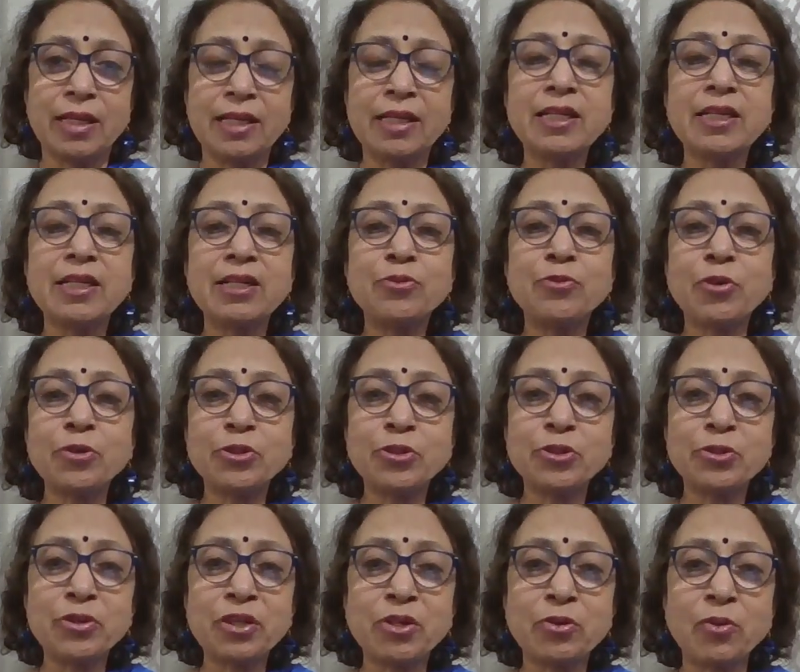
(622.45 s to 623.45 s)
Here, what
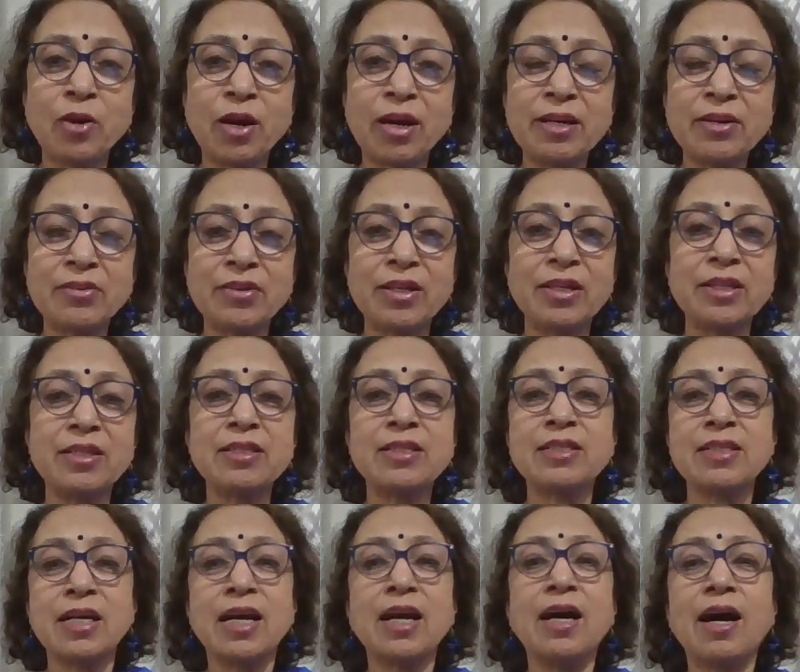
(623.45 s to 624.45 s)
you require is,